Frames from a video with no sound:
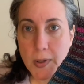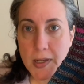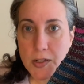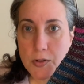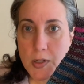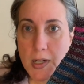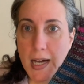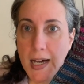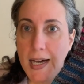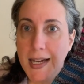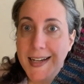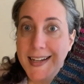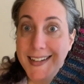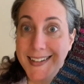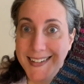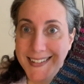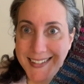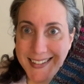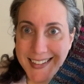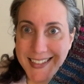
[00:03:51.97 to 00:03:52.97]
you cut
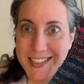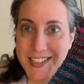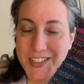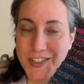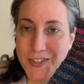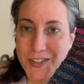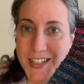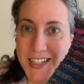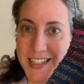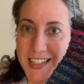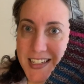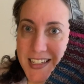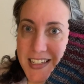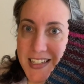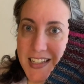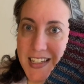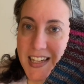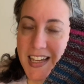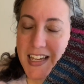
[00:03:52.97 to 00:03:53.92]
into your knitting.